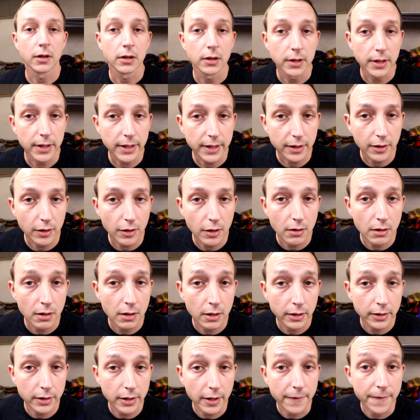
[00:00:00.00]
click
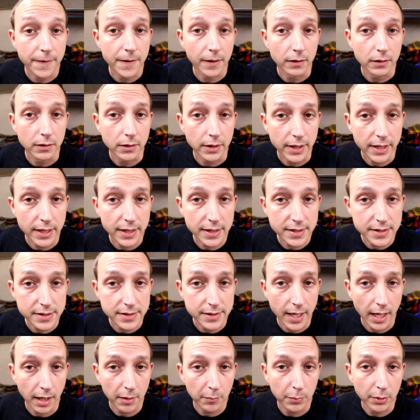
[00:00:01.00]
on the links
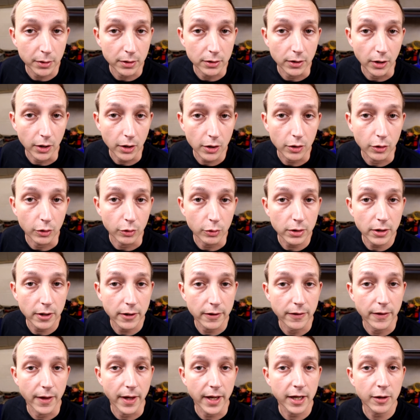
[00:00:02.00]
down below.
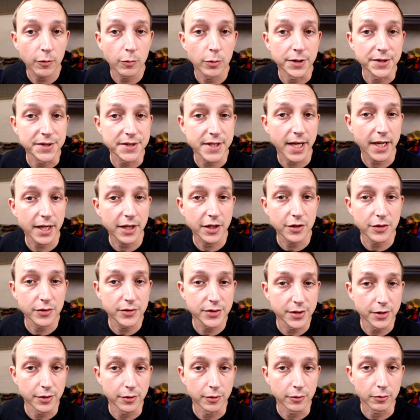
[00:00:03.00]
They will take you
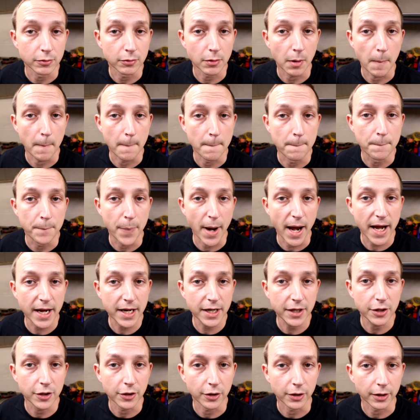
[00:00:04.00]
to
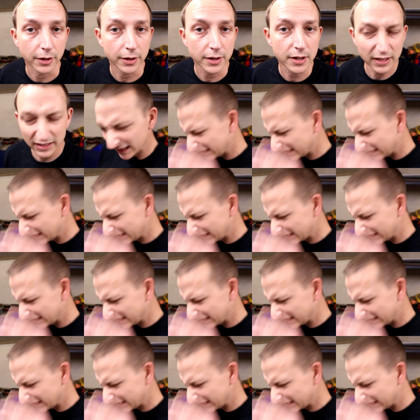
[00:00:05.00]
Banggood.